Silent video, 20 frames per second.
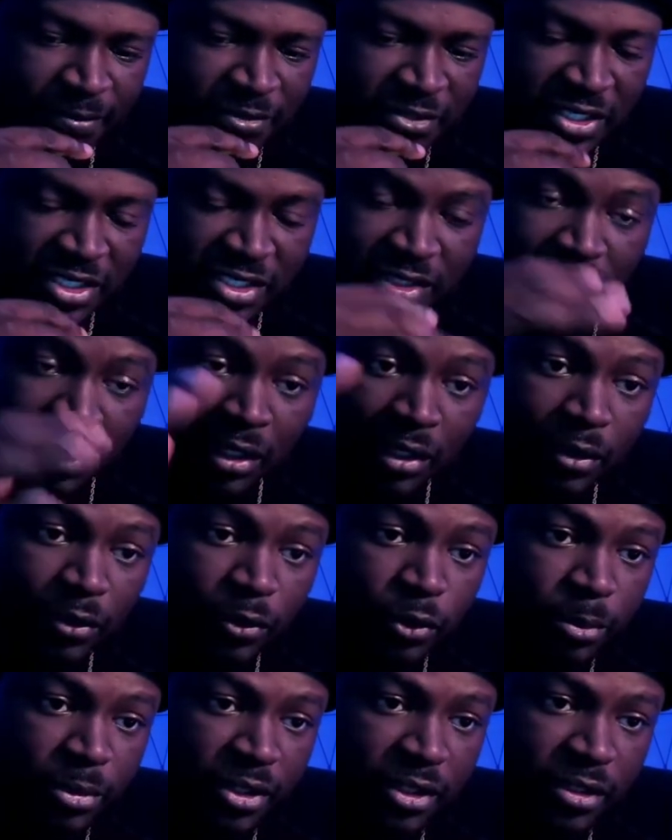just a
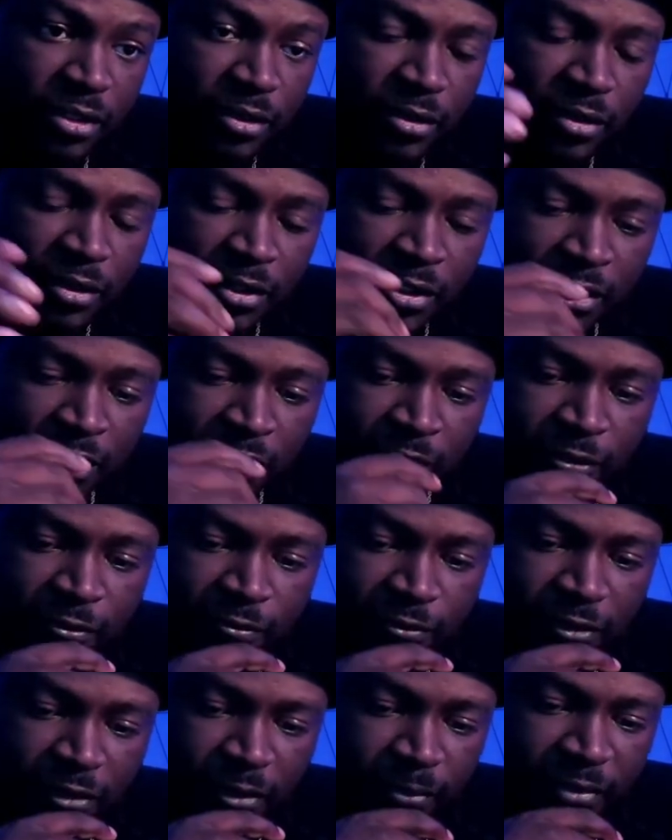little bit
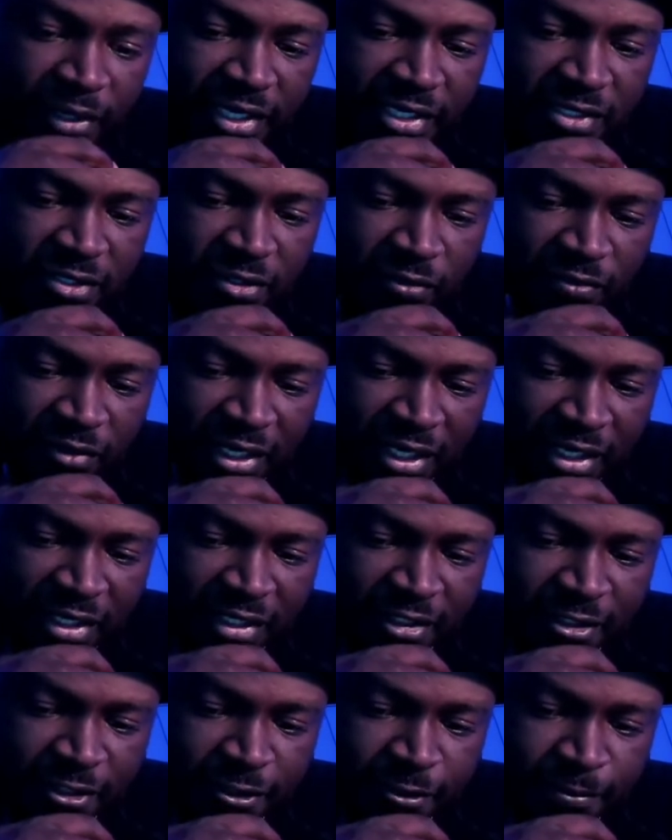from that
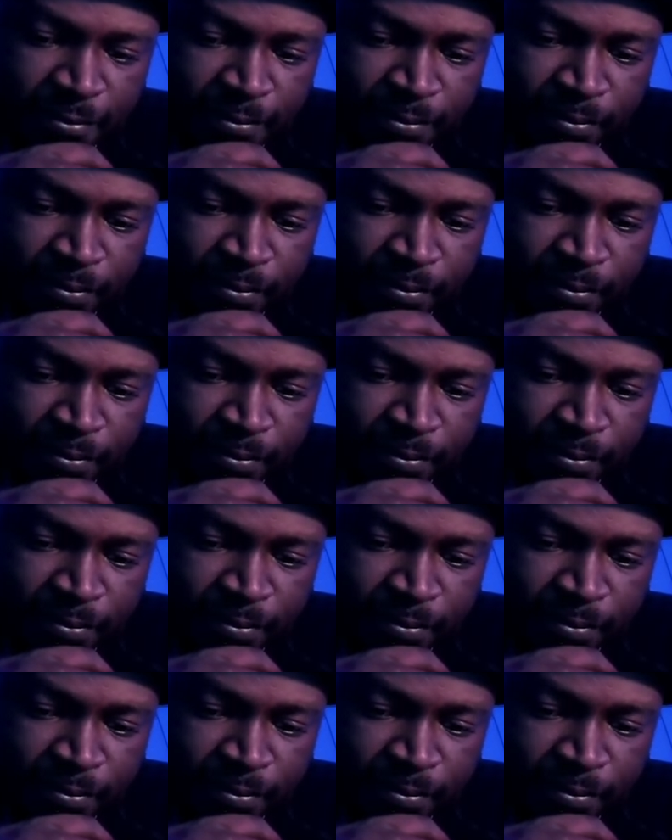Sauvage,